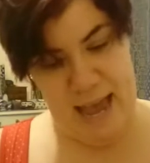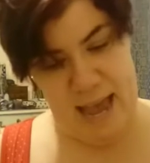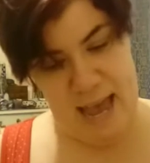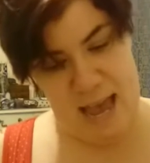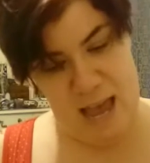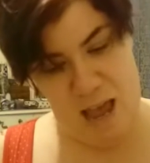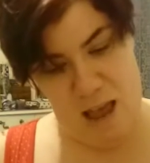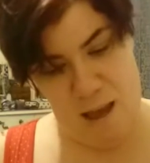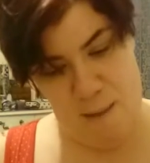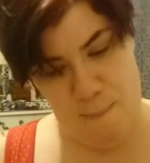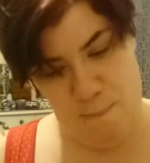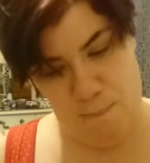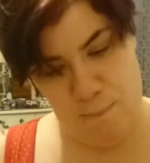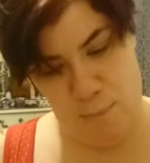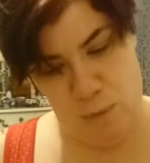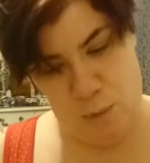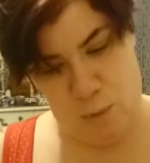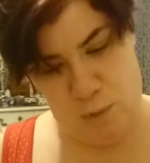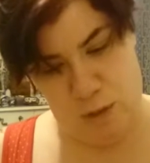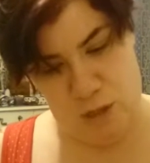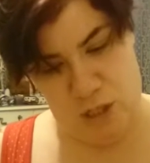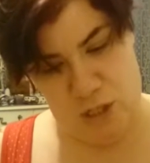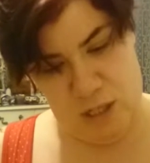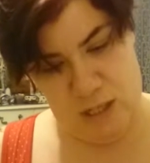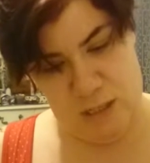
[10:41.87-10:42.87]
M,
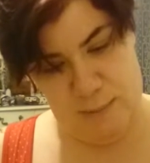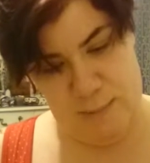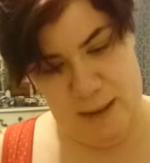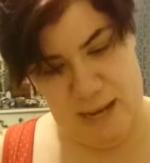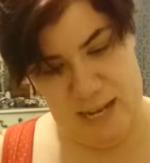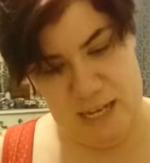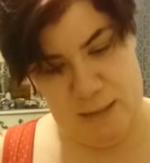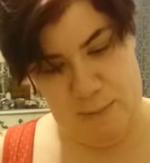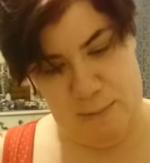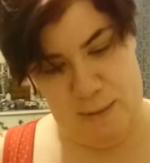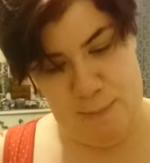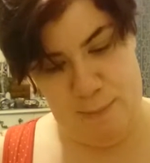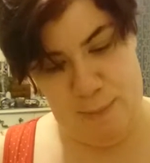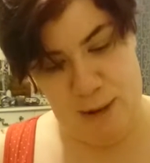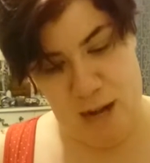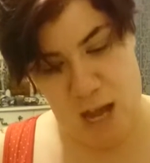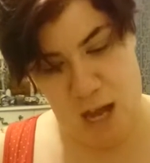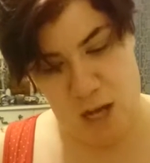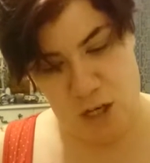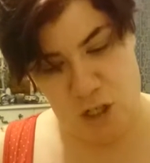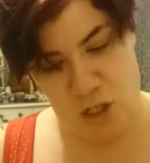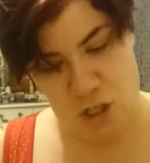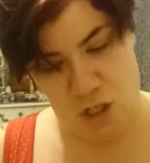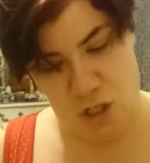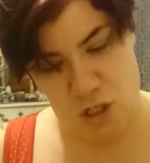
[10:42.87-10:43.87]
which is Make Me
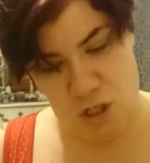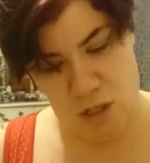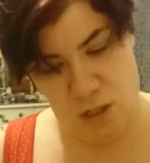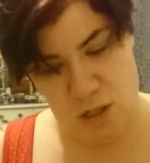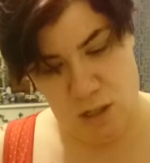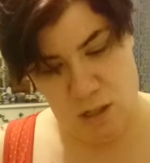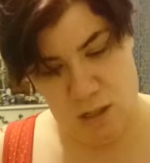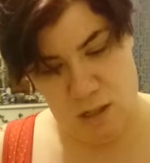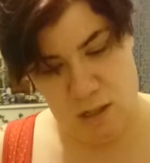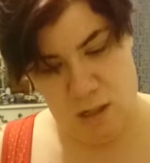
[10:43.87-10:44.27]
Blush.